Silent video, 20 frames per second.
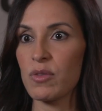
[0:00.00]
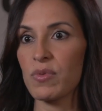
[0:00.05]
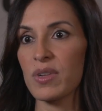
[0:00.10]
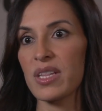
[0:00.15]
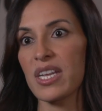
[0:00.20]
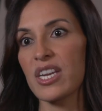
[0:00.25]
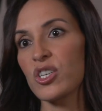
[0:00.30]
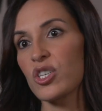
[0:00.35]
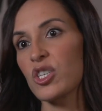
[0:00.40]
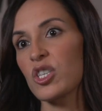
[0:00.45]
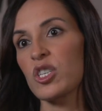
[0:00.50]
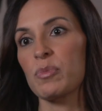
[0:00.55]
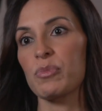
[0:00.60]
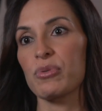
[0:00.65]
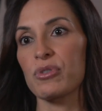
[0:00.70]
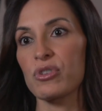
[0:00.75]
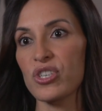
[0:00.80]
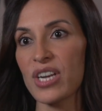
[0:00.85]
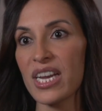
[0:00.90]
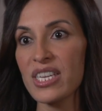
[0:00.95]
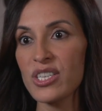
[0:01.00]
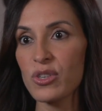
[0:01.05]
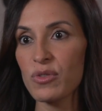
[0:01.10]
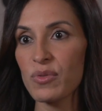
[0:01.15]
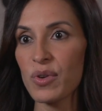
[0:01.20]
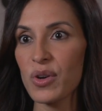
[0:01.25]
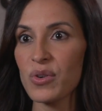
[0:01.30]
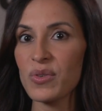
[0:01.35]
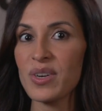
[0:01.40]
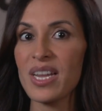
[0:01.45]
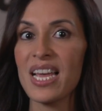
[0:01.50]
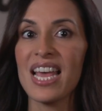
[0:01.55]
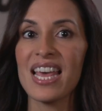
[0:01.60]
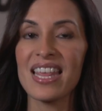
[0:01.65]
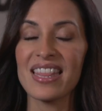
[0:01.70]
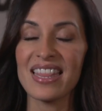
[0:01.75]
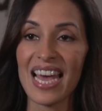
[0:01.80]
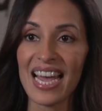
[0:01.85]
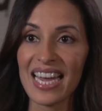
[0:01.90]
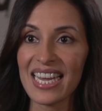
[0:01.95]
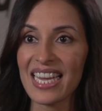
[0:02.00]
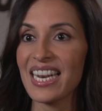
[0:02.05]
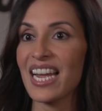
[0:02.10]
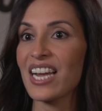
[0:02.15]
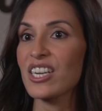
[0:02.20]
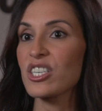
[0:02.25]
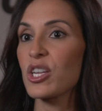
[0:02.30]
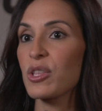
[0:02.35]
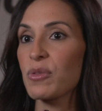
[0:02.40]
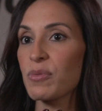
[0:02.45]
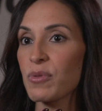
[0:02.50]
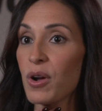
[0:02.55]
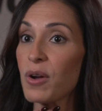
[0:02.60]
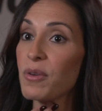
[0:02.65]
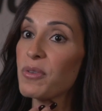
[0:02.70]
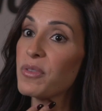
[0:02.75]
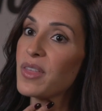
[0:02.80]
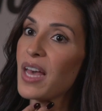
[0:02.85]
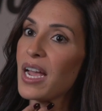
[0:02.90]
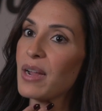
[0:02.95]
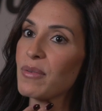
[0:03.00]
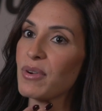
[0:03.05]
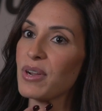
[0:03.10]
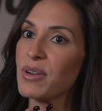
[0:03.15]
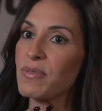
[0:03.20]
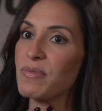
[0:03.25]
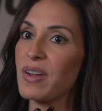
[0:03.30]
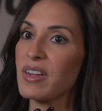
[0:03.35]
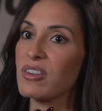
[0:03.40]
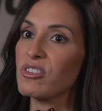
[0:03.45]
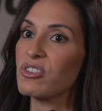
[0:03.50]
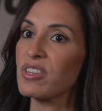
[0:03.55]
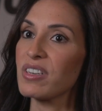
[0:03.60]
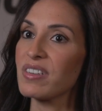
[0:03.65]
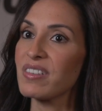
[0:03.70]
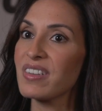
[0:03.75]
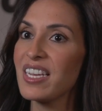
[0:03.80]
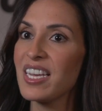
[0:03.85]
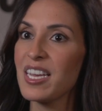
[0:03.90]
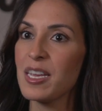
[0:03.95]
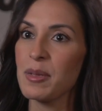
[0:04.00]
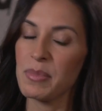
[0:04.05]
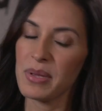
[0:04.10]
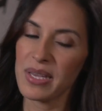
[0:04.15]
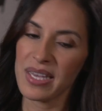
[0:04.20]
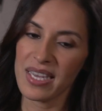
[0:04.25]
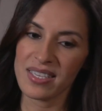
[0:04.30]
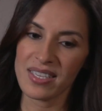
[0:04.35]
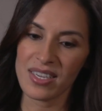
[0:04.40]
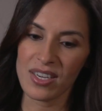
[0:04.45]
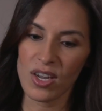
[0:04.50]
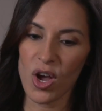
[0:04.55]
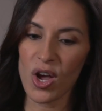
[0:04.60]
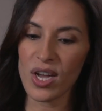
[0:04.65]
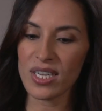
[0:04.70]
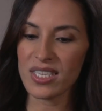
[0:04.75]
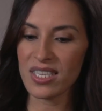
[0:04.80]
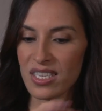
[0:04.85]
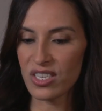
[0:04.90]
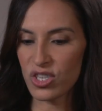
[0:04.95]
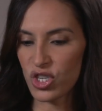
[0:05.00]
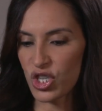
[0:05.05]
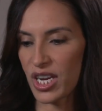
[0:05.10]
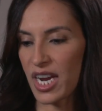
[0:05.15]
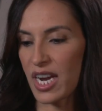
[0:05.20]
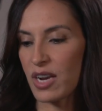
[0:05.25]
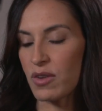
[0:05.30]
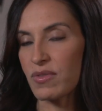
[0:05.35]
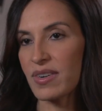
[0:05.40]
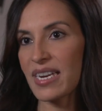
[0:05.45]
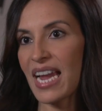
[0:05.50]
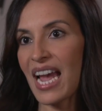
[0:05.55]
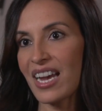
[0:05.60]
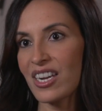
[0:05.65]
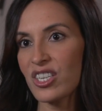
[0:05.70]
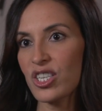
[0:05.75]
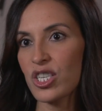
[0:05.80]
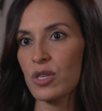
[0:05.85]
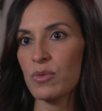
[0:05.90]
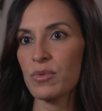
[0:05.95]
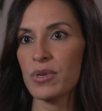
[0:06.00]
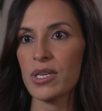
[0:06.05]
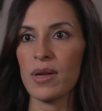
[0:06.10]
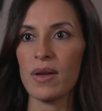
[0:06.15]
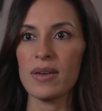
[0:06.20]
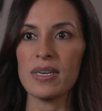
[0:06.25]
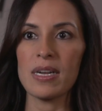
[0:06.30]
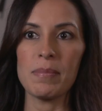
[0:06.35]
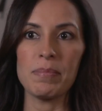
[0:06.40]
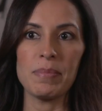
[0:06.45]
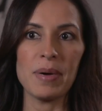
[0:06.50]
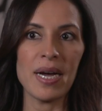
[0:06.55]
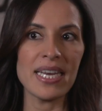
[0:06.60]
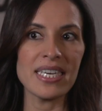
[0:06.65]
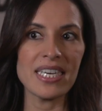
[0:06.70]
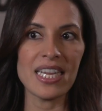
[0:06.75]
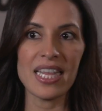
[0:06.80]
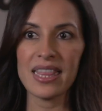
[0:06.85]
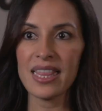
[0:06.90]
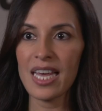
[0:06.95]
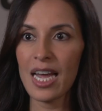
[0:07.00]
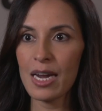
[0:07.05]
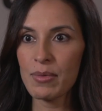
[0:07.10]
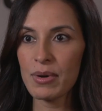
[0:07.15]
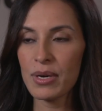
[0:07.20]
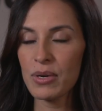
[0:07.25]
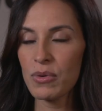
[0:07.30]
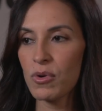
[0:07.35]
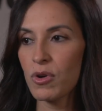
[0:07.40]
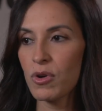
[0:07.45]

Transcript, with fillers: in relation to progesterone, that can actually throw off thyroid function because it causes a chain reaction where you end up binding thyroid